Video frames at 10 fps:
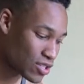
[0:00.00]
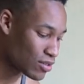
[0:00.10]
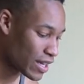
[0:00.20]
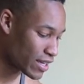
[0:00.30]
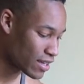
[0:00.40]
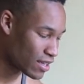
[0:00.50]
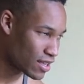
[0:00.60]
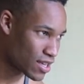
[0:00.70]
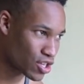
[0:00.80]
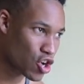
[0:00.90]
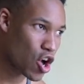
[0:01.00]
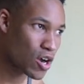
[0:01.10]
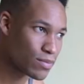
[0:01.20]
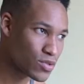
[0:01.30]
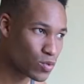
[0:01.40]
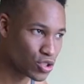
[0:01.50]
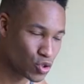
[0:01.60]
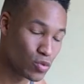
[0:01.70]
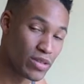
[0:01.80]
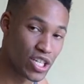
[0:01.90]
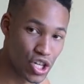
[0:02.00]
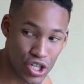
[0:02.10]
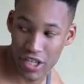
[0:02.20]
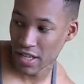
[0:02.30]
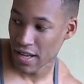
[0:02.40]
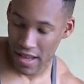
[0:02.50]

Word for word: so like the carbs will do me good.